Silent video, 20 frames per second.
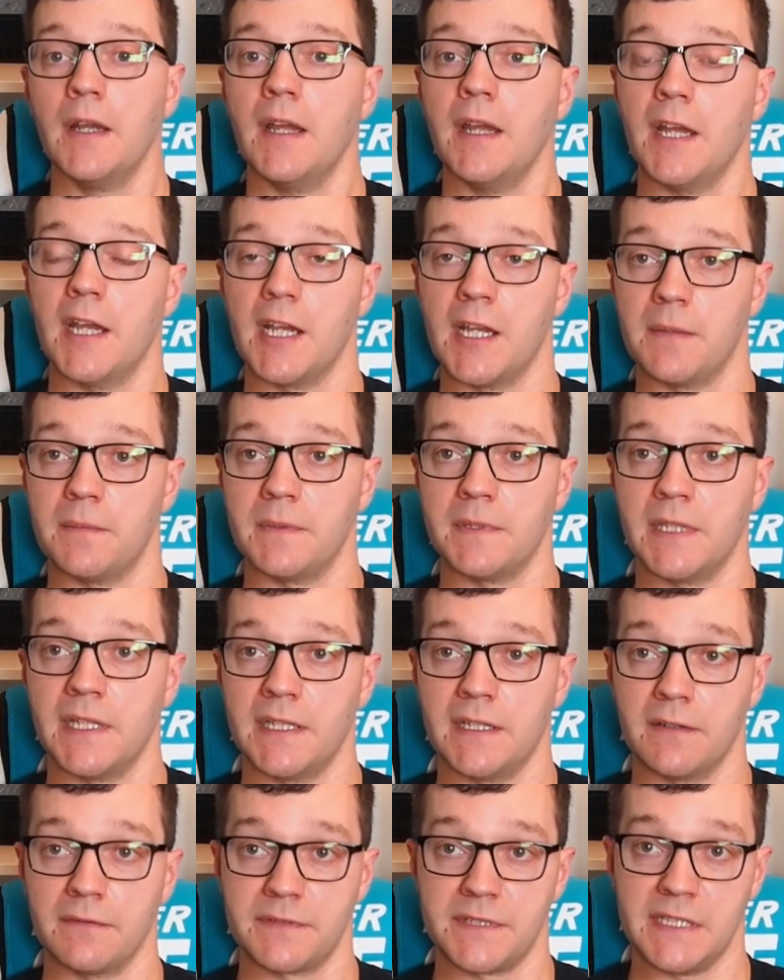And
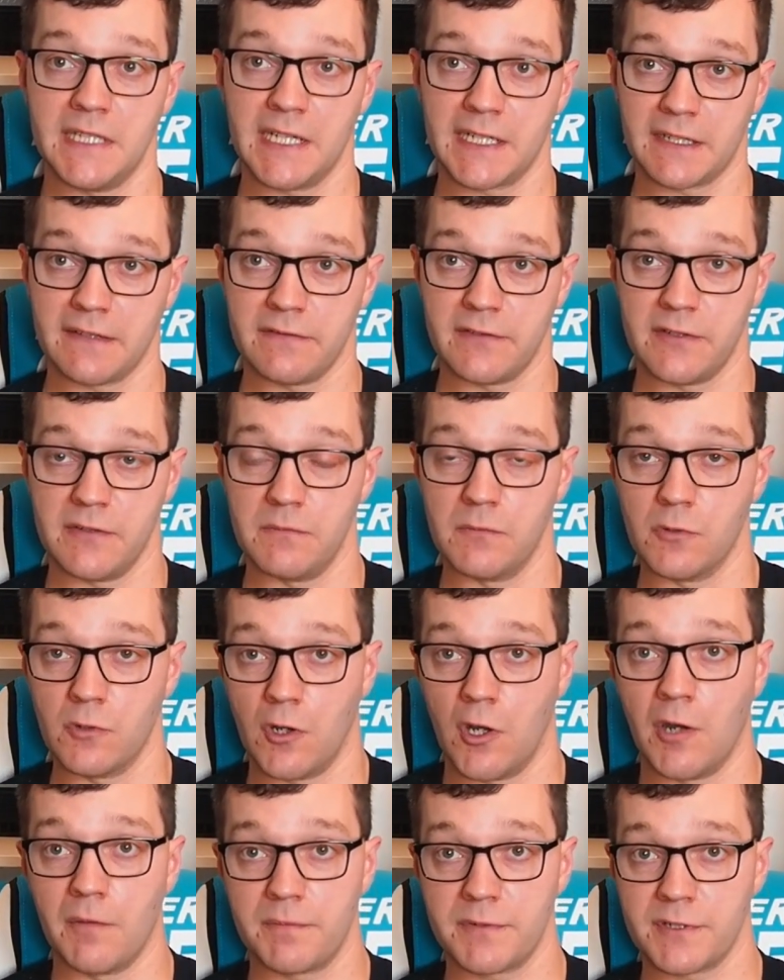then obviously that gives you more
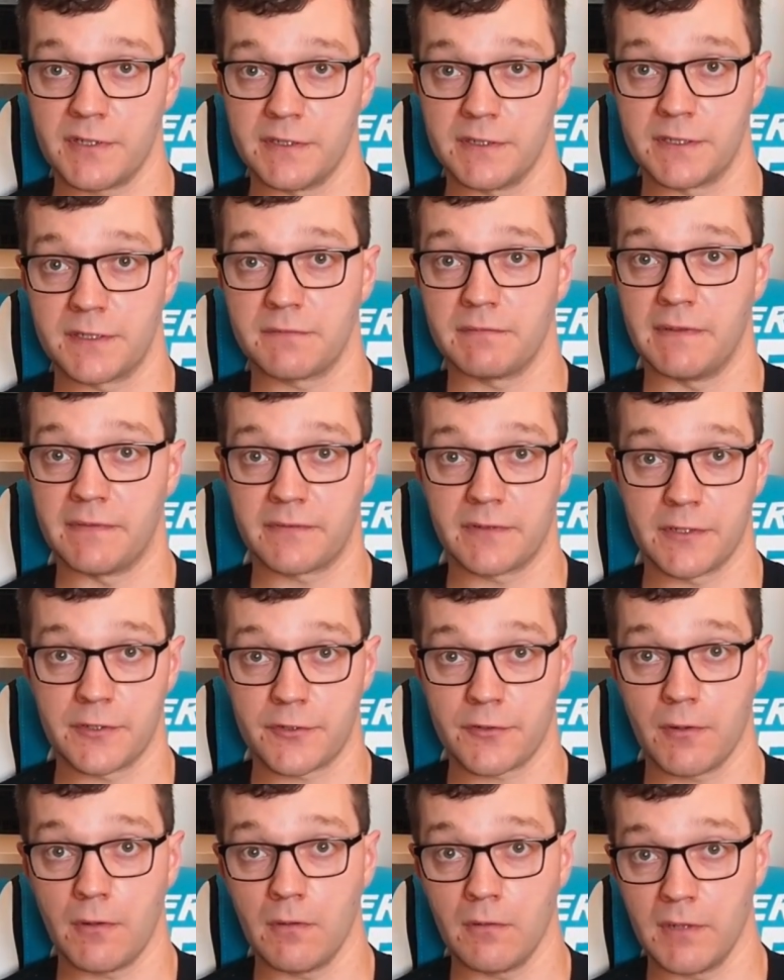options with
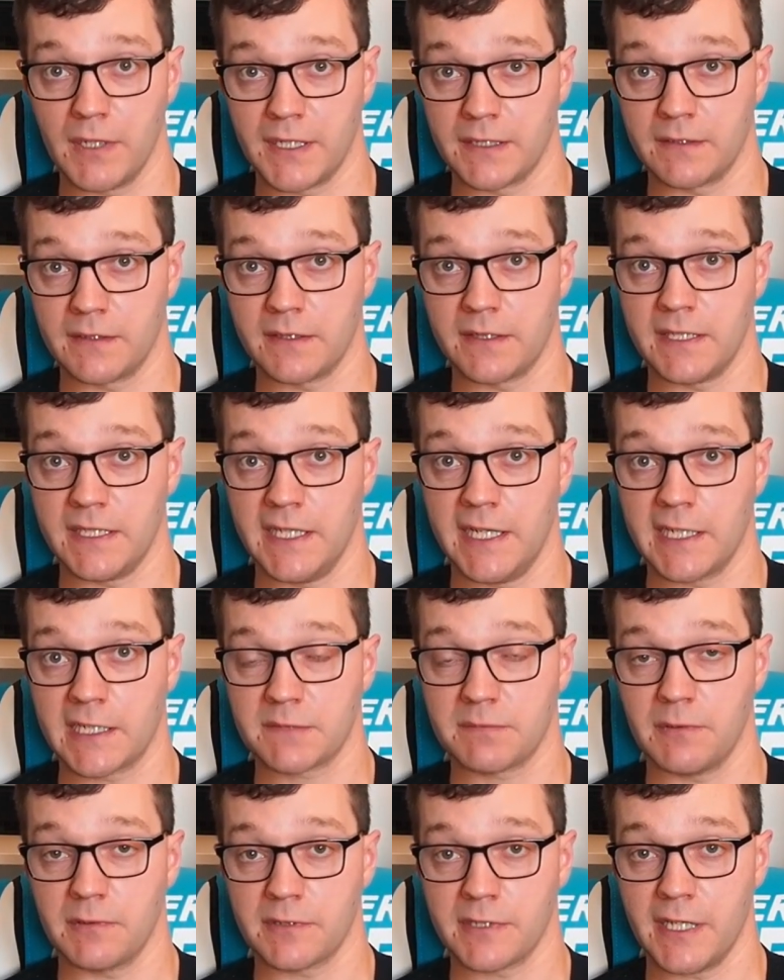controlling the
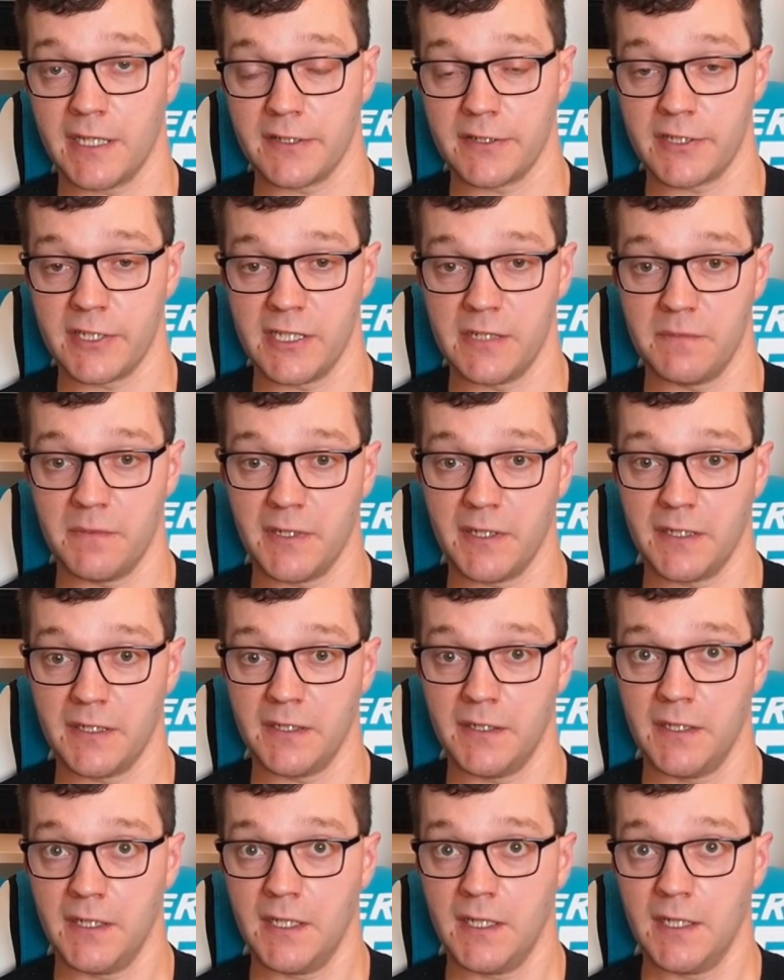Xbox HDMI
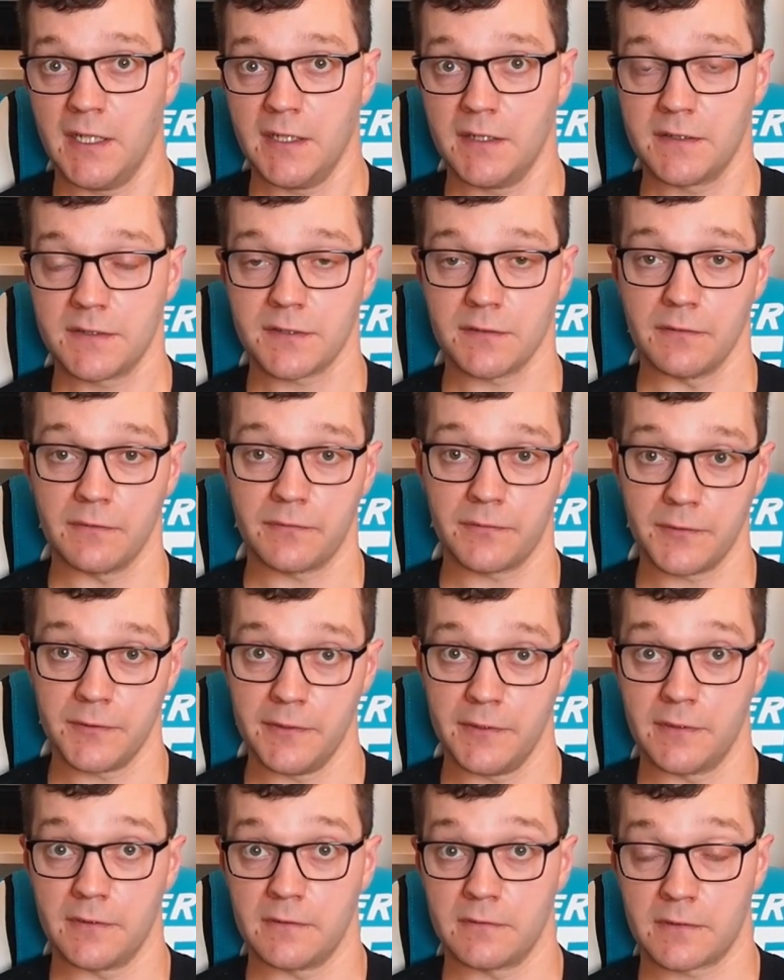sort of through
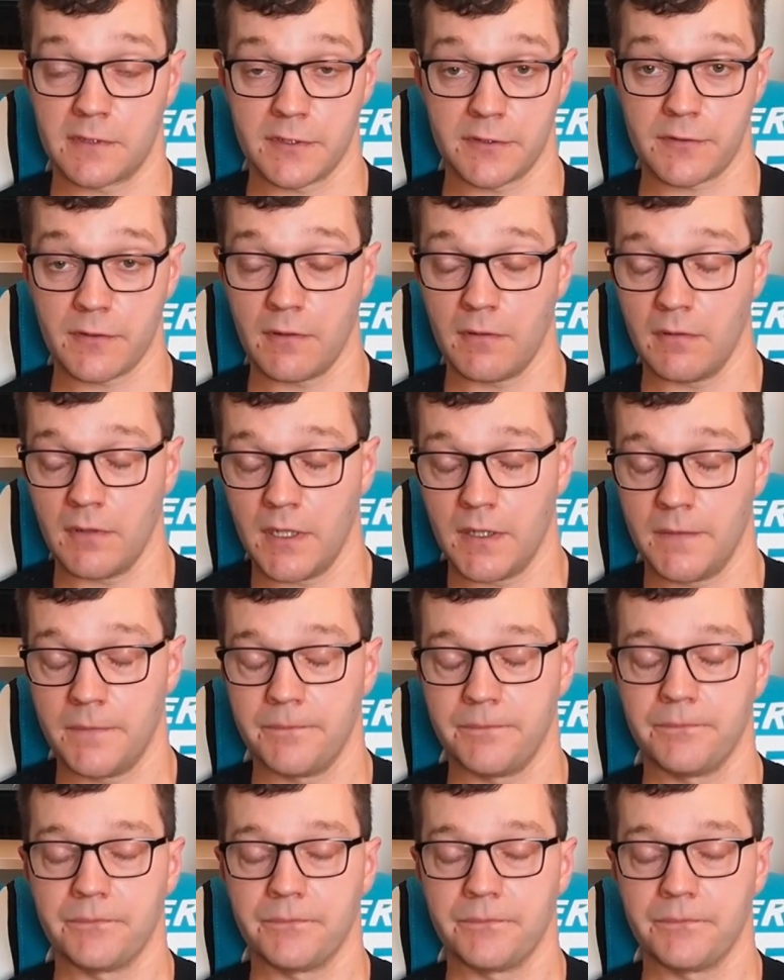your controller.